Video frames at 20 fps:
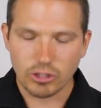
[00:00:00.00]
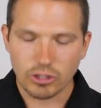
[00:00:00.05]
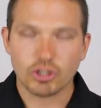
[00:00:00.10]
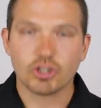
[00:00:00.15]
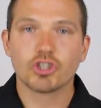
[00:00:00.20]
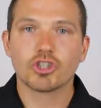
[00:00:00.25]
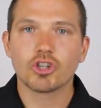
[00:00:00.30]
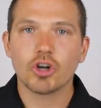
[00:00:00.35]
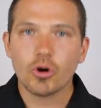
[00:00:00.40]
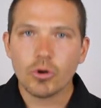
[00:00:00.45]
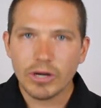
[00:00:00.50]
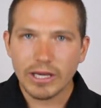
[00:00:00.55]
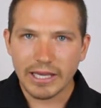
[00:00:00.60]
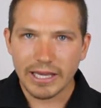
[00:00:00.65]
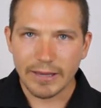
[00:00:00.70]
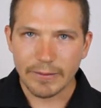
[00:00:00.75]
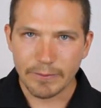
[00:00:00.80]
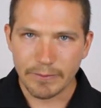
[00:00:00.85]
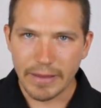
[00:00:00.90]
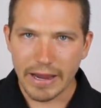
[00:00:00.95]

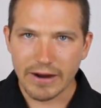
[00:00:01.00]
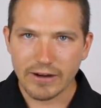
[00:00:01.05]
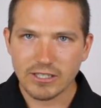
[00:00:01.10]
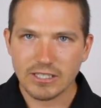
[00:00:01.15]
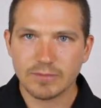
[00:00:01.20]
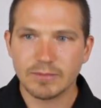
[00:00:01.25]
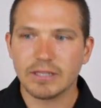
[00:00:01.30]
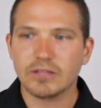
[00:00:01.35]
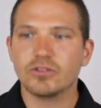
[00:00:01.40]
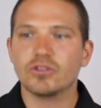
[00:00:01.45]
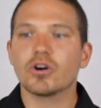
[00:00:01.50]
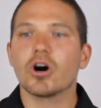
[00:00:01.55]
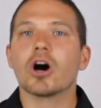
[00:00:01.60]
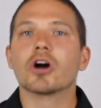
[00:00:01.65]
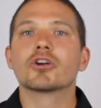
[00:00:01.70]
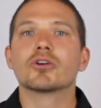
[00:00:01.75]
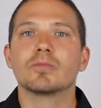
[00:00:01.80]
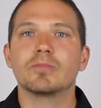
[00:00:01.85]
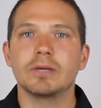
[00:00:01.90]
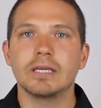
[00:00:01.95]
showing embarrassment to
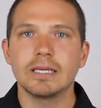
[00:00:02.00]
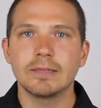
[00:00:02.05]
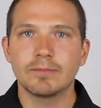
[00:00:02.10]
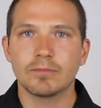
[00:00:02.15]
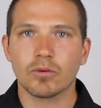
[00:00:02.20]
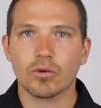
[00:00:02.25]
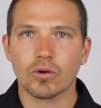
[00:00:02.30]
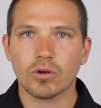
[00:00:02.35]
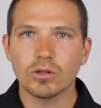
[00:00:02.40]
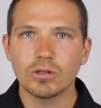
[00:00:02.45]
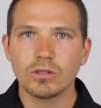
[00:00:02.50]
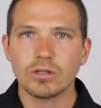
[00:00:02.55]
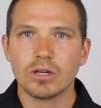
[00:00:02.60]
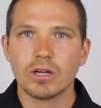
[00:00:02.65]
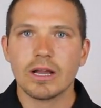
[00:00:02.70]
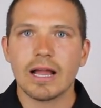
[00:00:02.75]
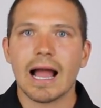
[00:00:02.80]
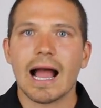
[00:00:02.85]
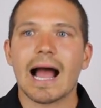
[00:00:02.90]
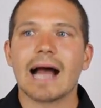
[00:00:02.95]
other people
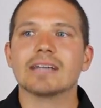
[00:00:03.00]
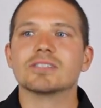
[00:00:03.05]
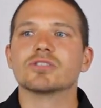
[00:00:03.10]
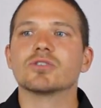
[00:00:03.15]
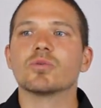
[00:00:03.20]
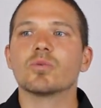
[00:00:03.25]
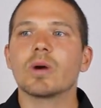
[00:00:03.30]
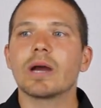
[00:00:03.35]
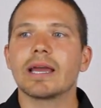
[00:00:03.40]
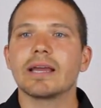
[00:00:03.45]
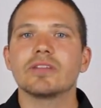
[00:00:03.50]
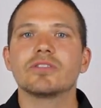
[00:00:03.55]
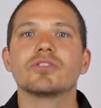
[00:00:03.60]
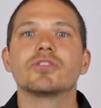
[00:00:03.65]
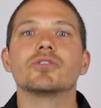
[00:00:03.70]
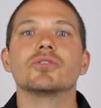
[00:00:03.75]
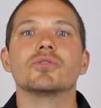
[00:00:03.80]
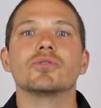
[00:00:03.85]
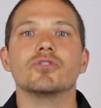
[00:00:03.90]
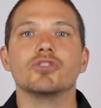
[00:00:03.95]
as a way
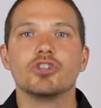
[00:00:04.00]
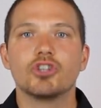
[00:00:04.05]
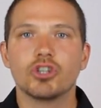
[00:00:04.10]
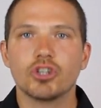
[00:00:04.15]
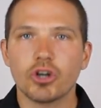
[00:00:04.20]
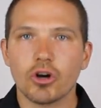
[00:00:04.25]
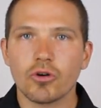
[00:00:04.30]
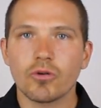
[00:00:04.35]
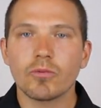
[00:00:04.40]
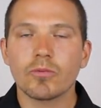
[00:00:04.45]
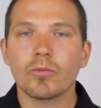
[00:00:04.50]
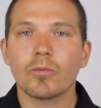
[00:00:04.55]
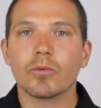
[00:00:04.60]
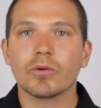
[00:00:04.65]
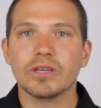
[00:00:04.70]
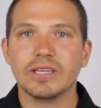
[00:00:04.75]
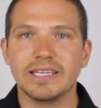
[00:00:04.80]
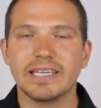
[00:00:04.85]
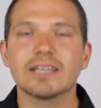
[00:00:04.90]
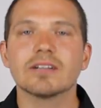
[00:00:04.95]
to show
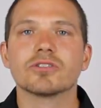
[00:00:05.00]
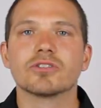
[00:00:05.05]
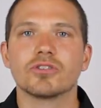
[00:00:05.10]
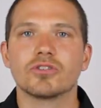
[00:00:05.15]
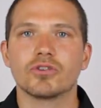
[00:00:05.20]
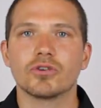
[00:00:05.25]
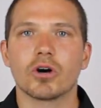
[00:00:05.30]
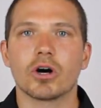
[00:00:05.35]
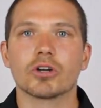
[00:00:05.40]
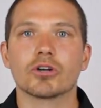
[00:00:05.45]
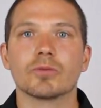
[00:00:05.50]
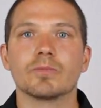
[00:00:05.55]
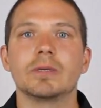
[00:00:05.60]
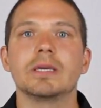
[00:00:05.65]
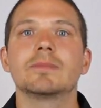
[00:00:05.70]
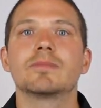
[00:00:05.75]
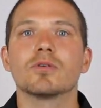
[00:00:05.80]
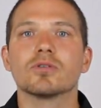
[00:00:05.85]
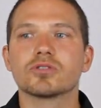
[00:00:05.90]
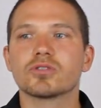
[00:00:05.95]
guilt to other
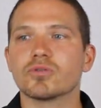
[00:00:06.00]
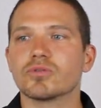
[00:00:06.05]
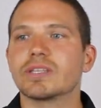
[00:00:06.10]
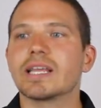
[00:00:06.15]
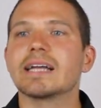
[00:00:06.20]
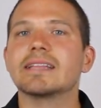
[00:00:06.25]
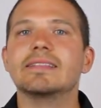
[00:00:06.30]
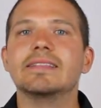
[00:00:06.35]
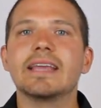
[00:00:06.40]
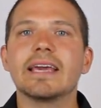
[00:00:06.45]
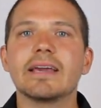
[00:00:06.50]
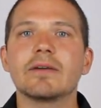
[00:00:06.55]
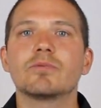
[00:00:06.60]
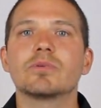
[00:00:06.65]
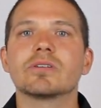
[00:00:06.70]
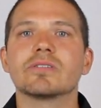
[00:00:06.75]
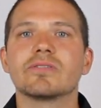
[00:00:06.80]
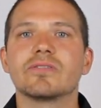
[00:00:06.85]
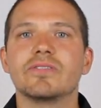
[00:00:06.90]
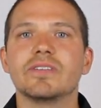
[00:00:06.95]
people so that they
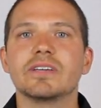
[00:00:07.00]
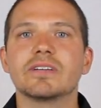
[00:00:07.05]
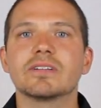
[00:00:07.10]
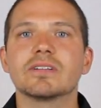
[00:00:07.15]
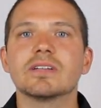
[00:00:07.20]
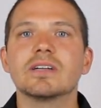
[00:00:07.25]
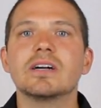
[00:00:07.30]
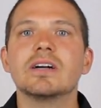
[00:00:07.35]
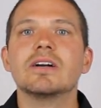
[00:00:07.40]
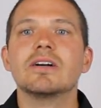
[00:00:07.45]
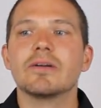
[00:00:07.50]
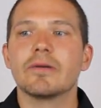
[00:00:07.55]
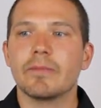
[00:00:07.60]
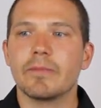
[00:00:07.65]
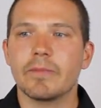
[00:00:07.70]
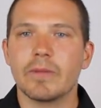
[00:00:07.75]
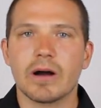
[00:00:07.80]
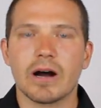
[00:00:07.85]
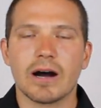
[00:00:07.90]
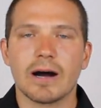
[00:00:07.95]
will feel
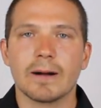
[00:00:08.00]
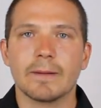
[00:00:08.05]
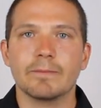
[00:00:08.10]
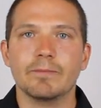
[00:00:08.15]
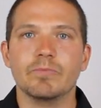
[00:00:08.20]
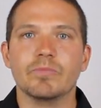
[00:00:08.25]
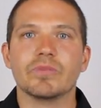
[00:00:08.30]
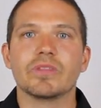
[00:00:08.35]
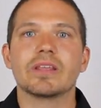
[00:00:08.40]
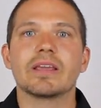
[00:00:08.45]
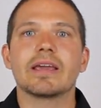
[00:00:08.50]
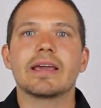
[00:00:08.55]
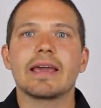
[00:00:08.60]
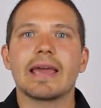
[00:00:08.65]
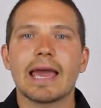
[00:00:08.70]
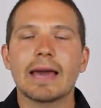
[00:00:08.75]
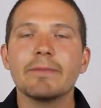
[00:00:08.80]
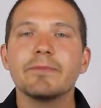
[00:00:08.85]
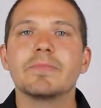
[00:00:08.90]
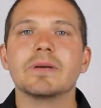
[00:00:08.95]

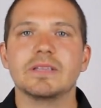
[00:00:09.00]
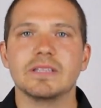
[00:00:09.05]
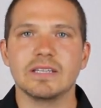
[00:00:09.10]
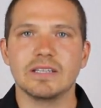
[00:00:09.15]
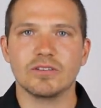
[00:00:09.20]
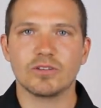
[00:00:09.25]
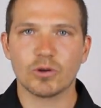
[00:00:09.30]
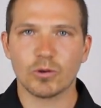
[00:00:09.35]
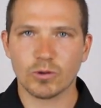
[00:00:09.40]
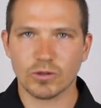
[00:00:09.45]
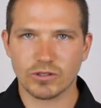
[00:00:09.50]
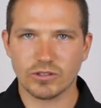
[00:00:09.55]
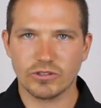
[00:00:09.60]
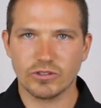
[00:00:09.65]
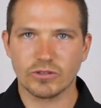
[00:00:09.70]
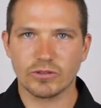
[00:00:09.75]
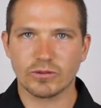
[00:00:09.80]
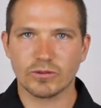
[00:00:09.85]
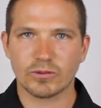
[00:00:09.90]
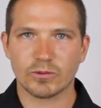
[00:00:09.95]
empathy
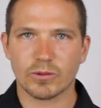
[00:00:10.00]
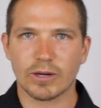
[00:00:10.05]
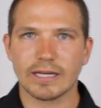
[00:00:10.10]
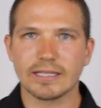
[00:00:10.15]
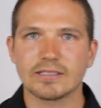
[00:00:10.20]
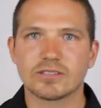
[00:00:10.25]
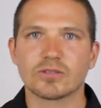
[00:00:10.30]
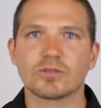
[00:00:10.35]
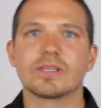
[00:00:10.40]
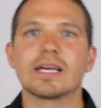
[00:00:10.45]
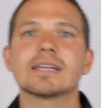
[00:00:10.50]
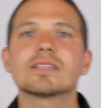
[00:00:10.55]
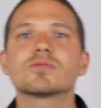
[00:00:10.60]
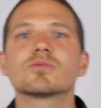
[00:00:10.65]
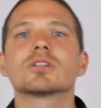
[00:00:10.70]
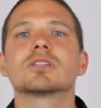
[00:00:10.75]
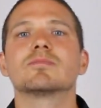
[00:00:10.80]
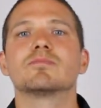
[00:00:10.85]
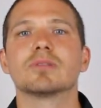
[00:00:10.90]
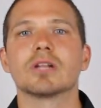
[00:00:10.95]
towards you, right? So that's
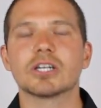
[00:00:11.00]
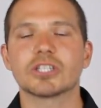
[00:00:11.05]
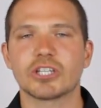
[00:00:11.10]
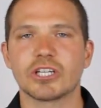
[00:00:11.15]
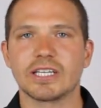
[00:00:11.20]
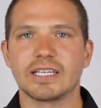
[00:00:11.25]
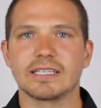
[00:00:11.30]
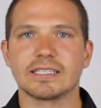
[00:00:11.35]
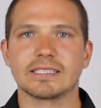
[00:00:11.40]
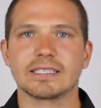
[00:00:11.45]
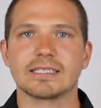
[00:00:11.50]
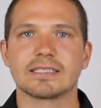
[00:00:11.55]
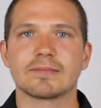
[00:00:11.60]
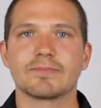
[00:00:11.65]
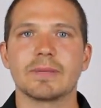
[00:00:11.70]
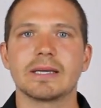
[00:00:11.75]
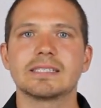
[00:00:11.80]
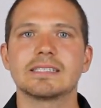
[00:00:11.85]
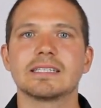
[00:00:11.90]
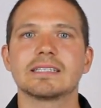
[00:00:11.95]
what blushing is.
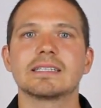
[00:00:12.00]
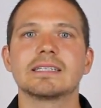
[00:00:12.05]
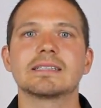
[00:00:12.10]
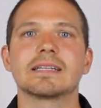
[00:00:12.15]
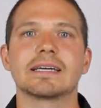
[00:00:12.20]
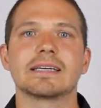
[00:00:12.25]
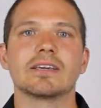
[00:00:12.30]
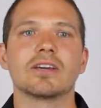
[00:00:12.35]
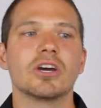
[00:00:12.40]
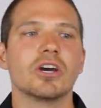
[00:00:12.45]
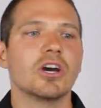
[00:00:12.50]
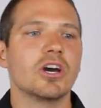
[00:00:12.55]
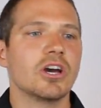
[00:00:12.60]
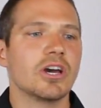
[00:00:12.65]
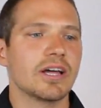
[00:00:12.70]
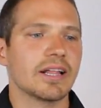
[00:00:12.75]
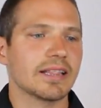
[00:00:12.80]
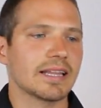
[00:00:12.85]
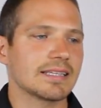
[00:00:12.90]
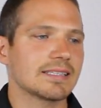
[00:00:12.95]
It's basically like,
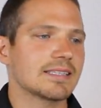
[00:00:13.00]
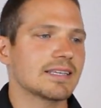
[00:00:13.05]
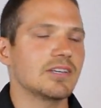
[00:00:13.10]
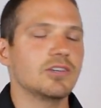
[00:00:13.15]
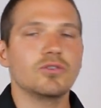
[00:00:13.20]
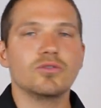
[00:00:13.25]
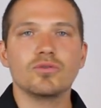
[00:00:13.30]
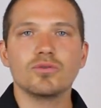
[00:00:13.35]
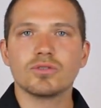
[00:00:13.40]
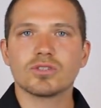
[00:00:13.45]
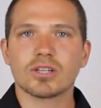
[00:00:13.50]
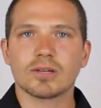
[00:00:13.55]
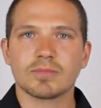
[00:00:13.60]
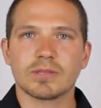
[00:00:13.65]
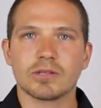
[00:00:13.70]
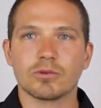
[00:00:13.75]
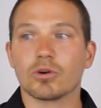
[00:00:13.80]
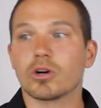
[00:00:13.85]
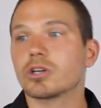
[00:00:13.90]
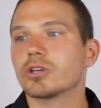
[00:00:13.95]
let's say you do
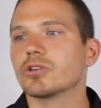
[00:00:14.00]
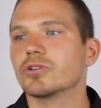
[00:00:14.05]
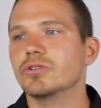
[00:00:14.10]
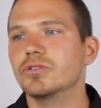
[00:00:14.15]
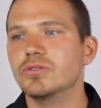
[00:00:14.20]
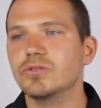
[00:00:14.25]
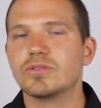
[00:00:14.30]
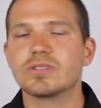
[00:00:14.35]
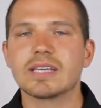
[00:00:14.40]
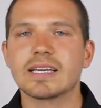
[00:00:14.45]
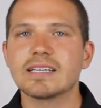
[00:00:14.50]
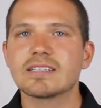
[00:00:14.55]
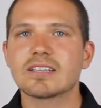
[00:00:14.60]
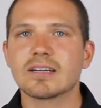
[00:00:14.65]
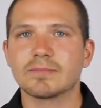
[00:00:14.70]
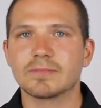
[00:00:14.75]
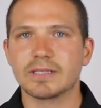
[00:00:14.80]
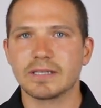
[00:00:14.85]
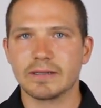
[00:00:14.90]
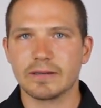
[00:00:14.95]
something wrong or you say
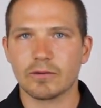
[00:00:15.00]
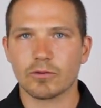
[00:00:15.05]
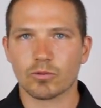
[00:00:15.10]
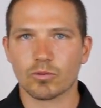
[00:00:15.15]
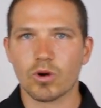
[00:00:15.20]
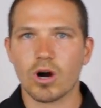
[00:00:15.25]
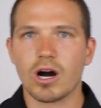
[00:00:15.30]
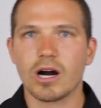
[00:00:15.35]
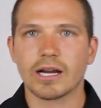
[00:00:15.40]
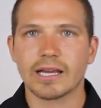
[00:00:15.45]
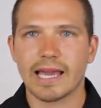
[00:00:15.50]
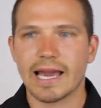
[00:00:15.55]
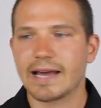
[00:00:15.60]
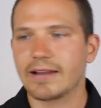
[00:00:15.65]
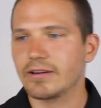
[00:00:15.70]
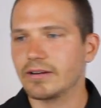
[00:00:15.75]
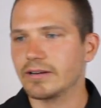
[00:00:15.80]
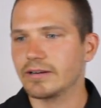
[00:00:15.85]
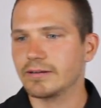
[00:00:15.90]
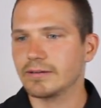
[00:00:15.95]
something wrong
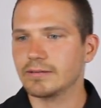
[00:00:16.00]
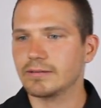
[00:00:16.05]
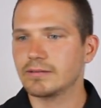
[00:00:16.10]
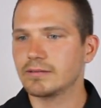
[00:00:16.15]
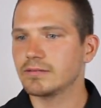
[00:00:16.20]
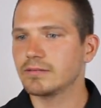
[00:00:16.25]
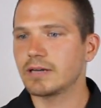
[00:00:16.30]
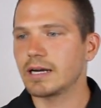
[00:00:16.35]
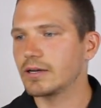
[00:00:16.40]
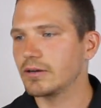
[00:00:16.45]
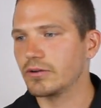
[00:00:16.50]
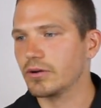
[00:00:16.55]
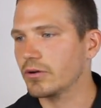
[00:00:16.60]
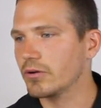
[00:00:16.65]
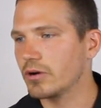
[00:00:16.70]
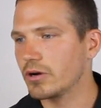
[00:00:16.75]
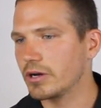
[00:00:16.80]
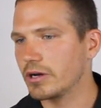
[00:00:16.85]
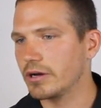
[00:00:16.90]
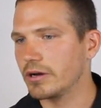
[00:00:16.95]
at
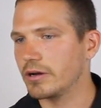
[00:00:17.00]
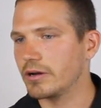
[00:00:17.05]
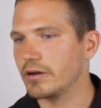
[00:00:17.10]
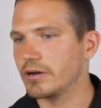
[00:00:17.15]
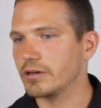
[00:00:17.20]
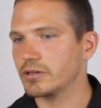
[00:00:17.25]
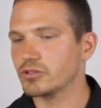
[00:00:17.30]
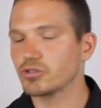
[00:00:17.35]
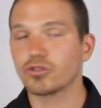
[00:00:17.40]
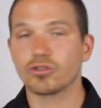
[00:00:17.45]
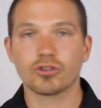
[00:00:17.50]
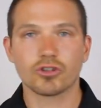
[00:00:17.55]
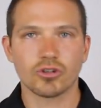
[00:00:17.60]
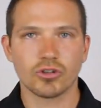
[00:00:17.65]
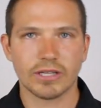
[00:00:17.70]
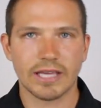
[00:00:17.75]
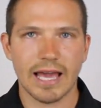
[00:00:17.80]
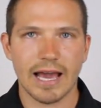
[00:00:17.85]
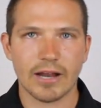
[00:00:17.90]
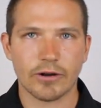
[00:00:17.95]
a
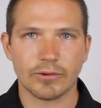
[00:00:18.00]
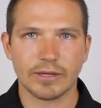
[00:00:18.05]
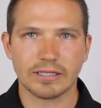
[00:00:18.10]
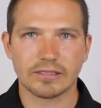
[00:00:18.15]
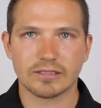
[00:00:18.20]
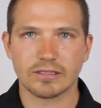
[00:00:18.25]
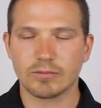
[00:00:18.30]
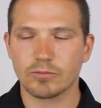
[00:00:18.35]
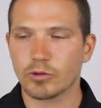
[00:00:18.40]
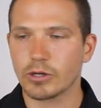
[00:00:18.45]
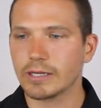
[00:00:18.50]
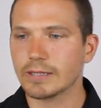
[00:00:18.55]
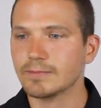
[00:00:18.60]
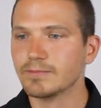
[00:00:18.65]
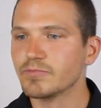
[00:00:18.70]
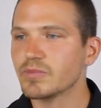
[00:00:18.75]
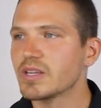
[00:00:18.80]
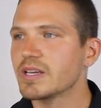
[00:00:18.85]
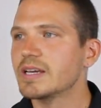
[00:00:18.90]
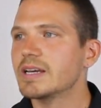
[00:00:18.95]
social gathering somewhere,
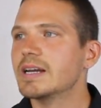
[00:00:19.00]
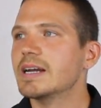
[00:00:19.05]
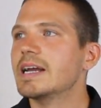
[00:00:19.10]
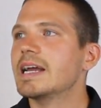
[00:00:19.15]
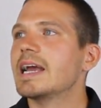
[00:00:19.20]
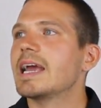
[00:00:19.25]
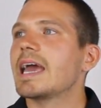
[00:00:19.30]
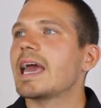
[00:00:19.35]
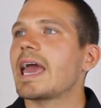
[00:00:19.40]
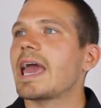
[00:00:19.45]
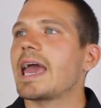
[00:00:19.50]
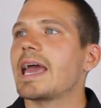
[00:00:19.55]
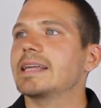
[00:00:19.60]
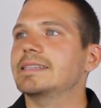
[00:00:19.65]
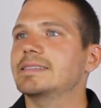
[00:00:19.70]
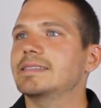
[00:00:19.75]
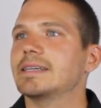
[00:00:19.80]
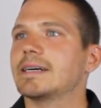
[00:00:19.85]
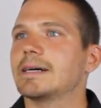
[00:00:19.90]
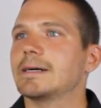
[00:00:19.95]

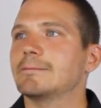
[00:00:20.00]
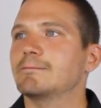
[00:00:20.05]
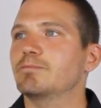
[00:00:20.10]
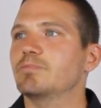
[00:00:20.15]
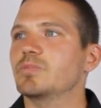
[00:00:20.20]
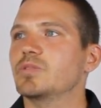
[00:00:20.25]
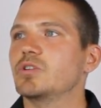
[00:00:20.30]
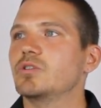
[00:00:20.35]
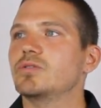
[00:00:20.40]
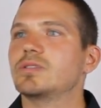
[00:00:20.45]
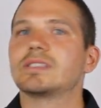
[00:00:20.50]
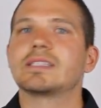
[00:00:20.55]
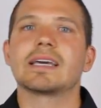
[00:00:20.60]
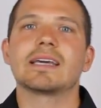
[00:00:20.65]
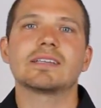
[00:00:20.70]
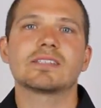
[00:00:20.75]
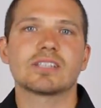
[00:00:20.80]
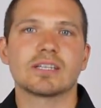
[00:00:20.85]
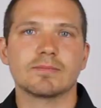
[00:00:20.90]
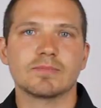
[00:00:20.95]
and you
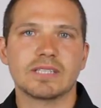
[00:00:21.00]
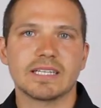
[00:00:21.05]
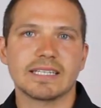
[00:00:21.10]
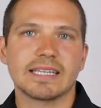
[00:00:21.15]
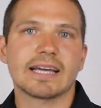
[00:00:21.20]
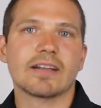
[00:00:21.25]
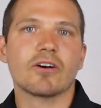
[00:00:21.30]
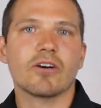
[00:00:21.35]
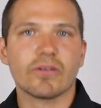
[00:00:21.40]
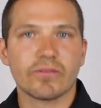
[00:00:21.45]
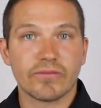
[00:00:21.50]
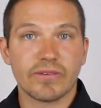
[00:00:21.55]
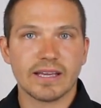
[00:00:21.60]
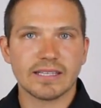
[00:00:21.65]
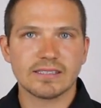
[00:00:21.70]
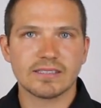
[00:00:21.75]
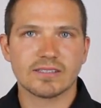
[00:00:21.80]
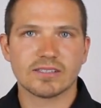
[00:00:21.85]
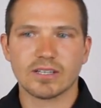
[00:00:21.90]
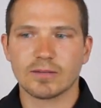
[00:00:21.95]
say something that
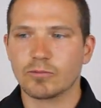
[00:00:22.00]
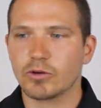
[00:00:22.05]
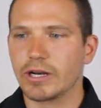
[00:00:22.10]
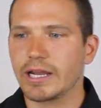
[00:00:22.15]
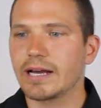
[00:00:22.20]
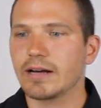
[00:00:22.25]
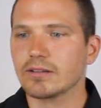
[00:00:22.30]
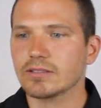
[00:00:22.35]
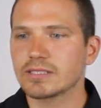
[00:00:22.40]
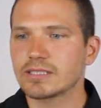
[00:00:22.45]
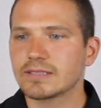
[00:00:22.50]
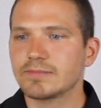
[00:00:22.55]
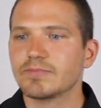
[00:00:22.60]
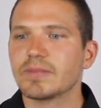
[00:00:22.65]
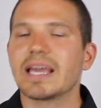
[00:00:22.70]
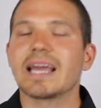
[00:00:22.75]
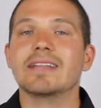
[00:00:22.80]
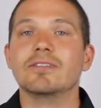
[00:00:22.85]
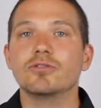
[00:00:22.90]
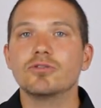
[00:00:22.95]
offends someone
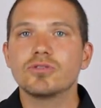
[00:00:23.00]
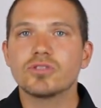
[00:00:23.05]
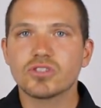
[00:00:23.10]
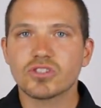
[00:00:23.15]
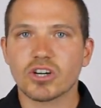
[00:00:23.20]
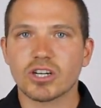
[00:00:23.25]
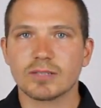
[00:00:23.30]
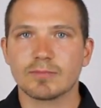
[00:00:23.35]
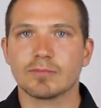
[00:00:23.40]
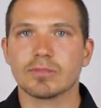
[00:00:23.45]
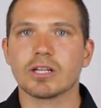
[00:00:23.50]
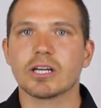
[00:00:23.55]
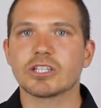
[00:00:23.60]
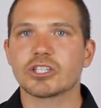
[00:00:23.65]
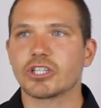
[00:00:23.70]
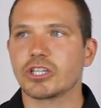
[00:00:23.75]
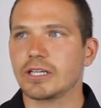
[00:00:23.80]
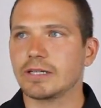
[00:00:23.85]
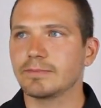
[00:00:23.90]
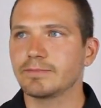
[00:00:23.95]
else and you start
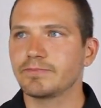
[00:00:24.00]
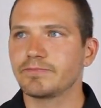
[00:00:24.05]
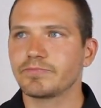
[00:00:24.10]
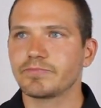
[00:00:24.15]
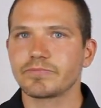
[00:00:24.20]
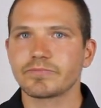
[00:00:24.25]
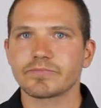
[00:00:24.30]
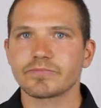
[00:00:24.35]
blushing.